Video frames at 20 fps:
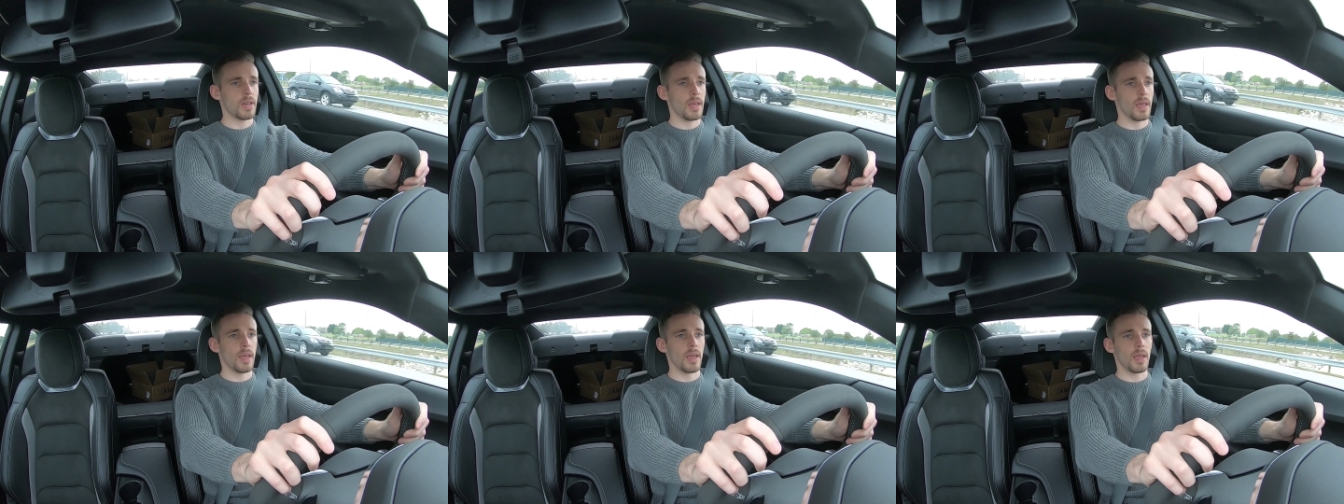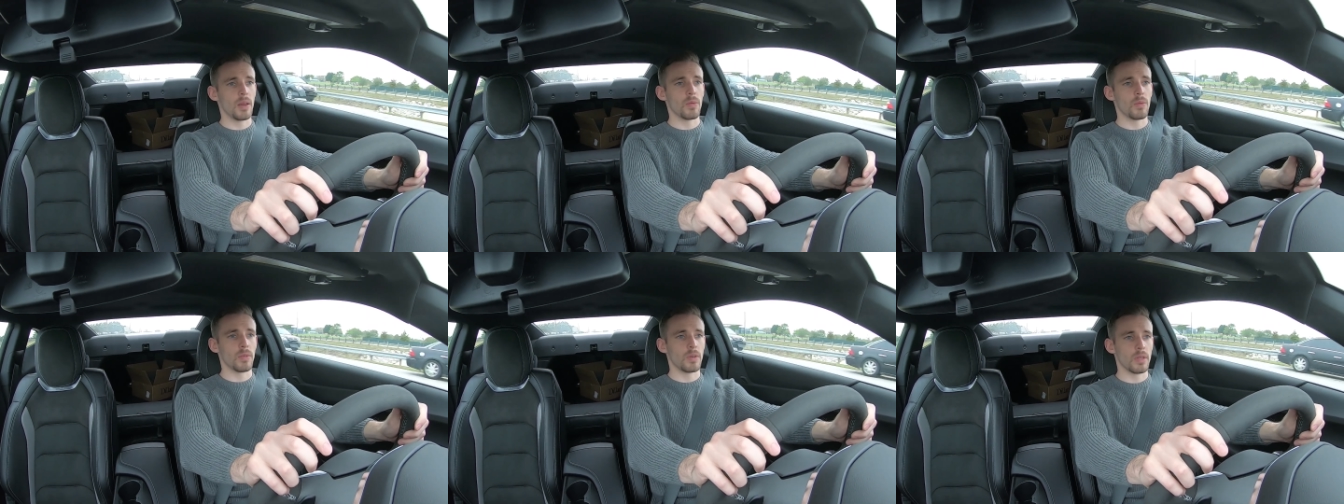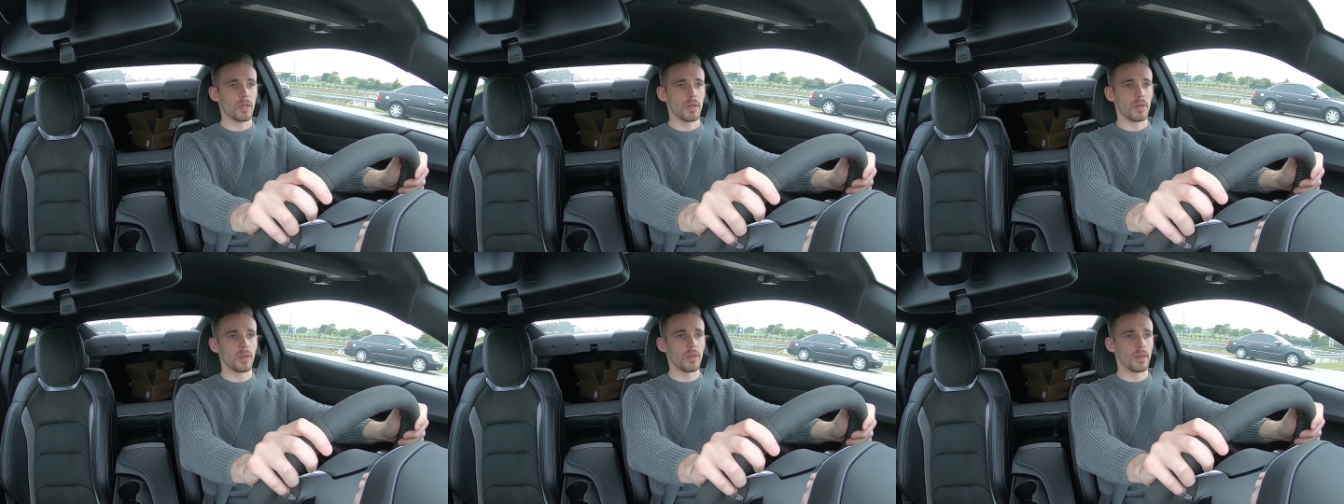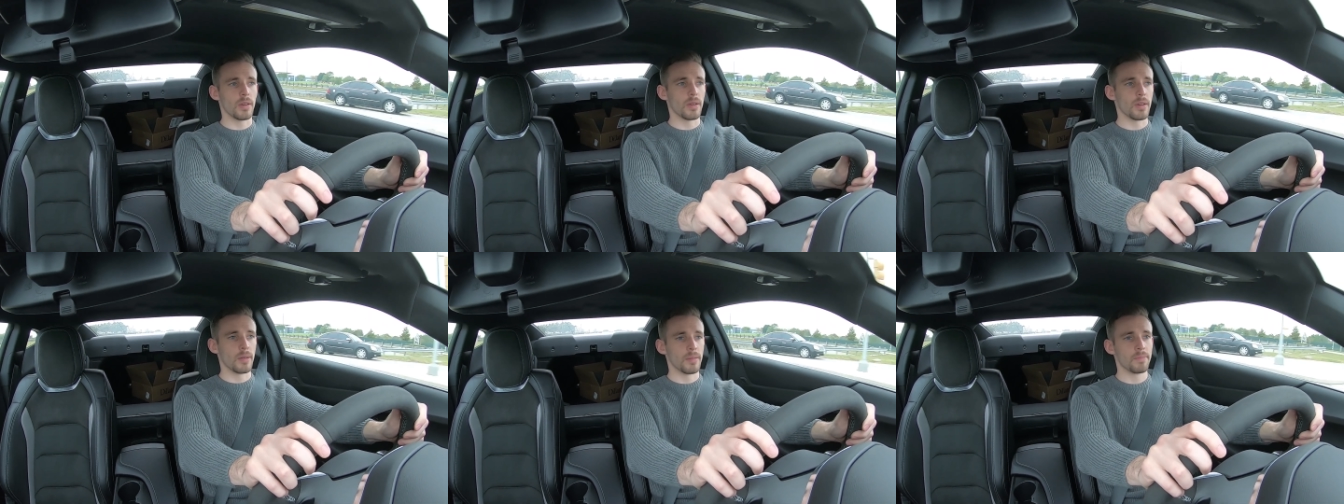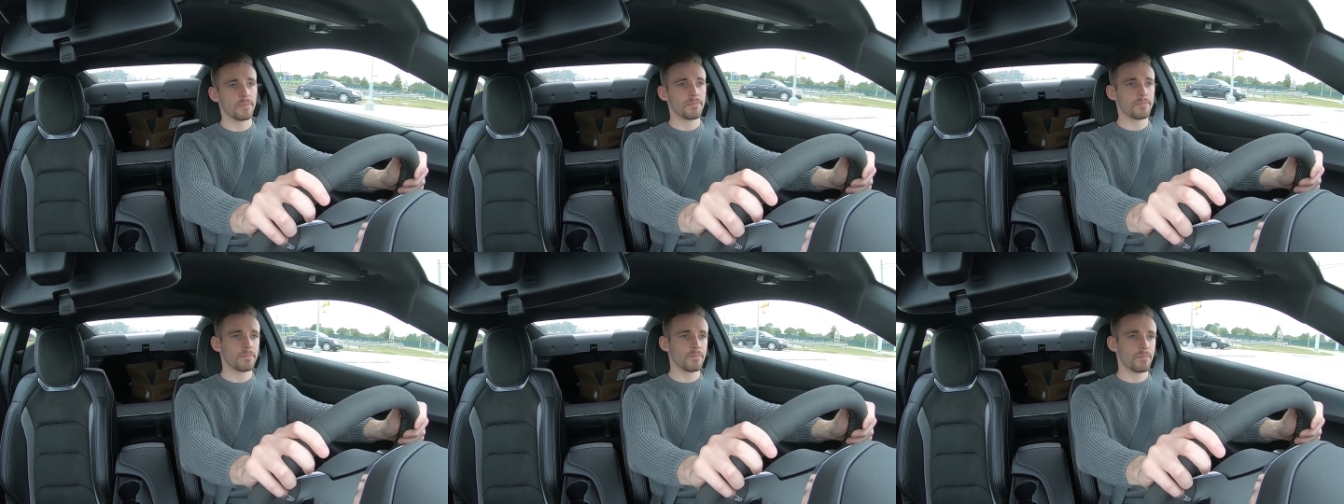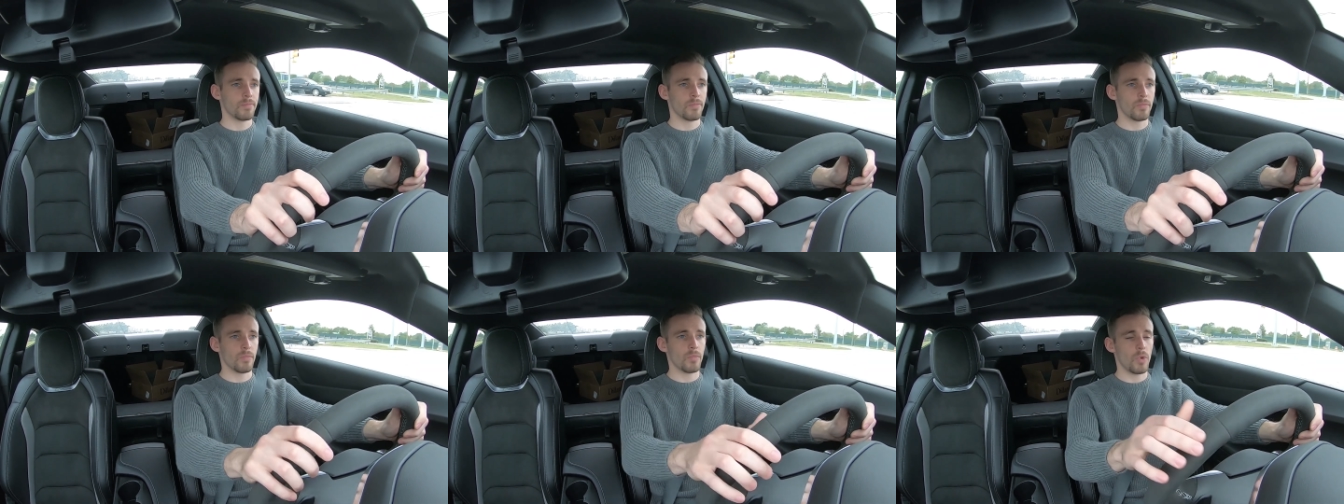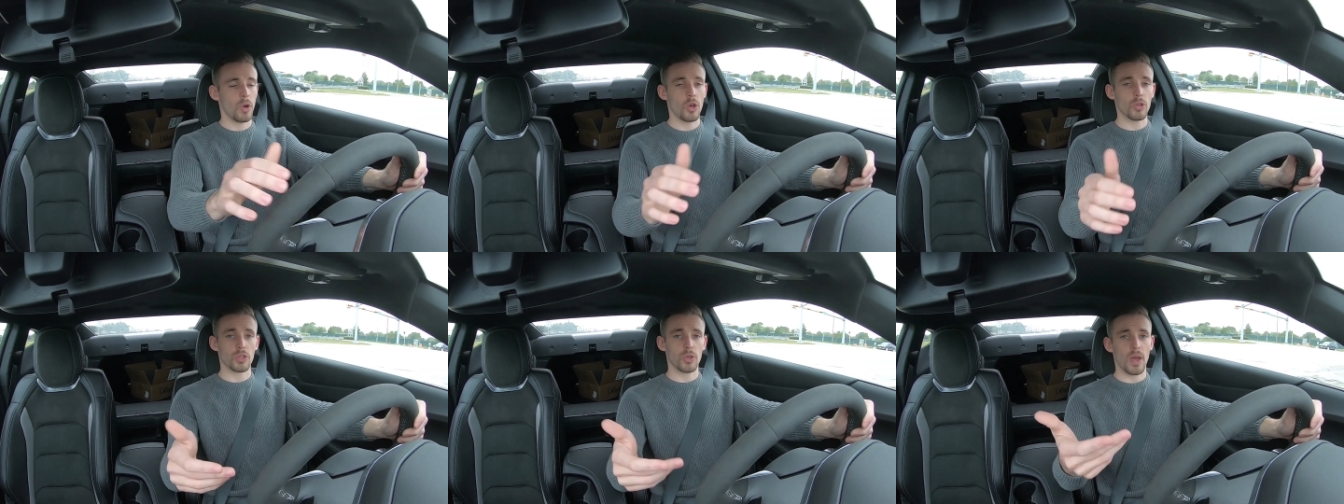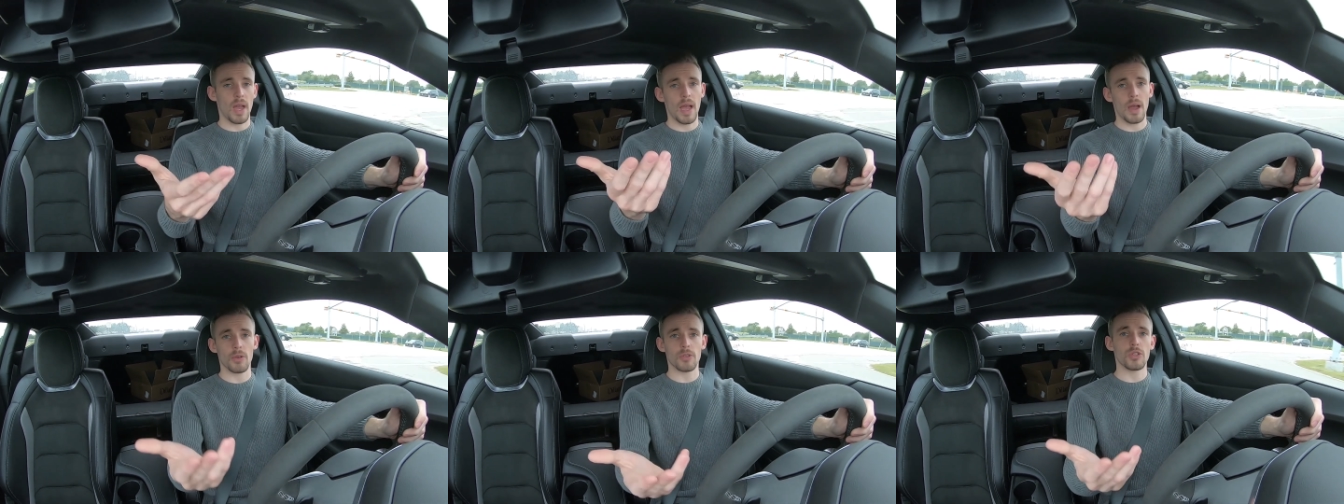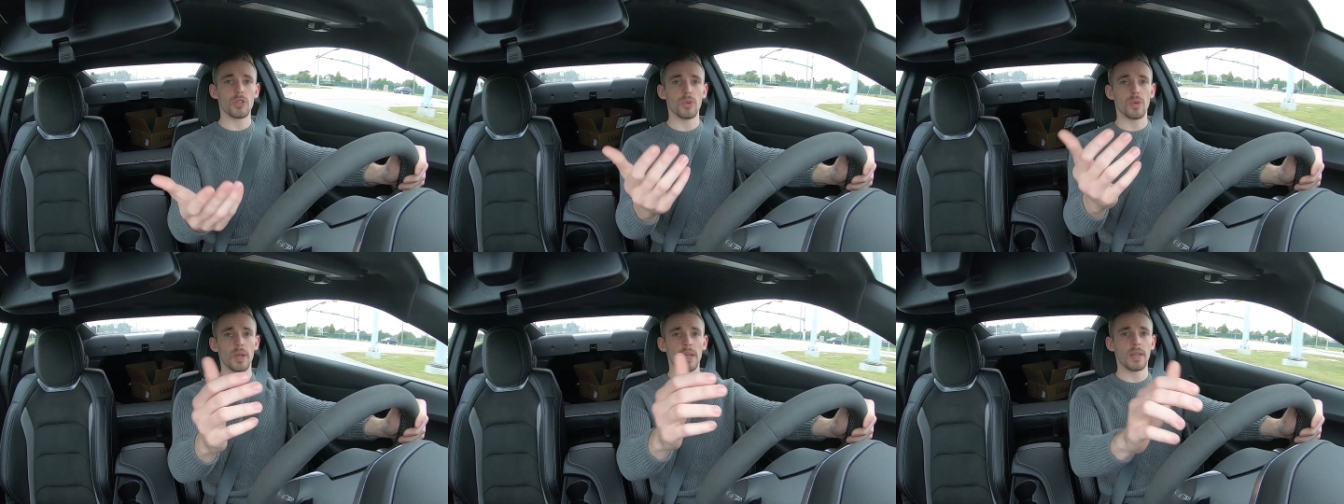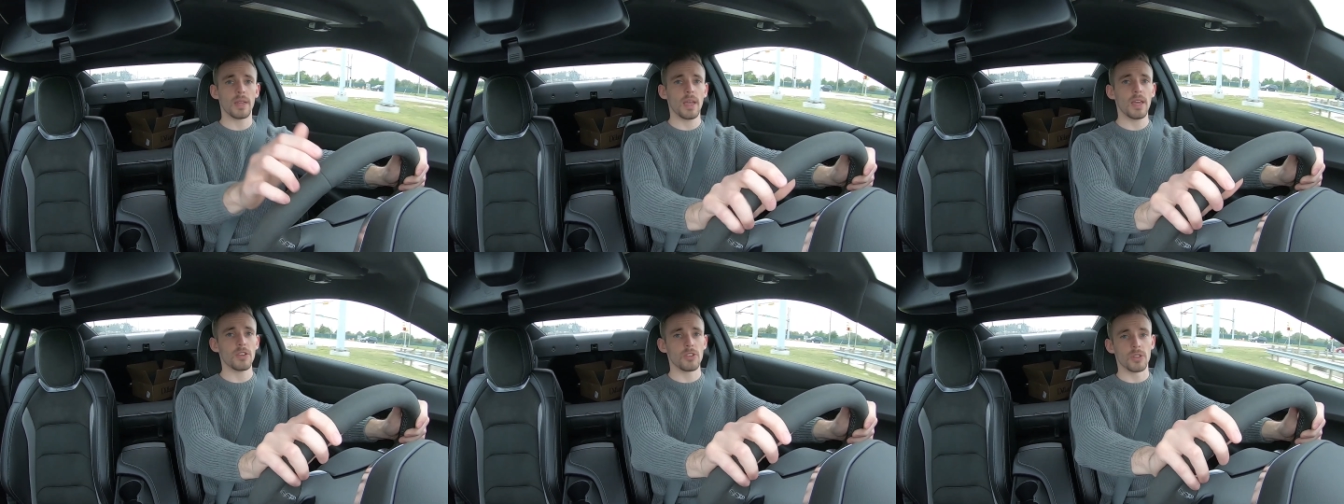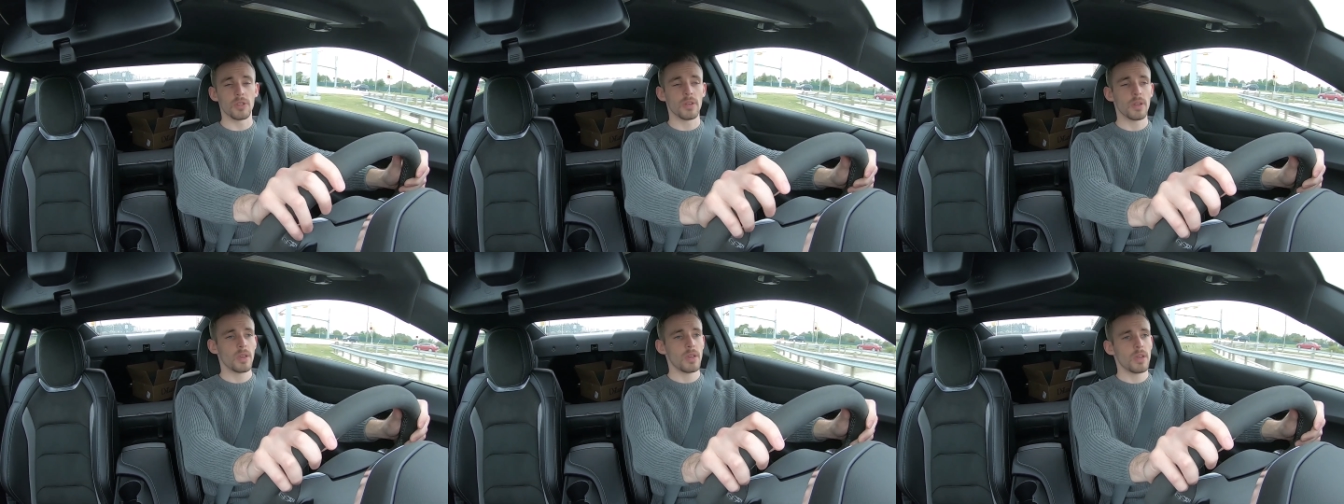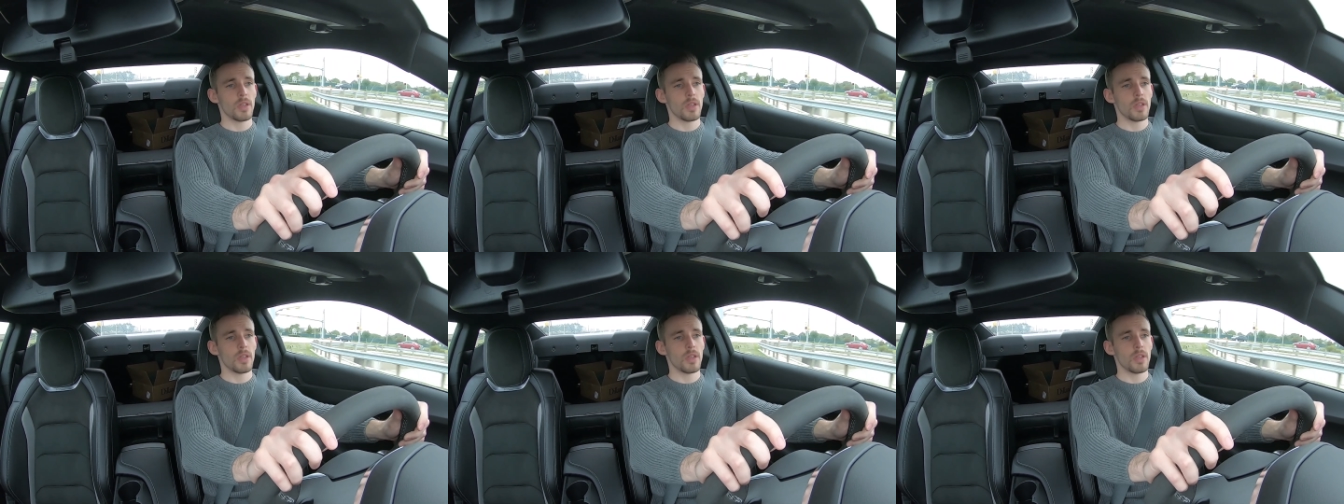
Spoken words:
and also how to engage it.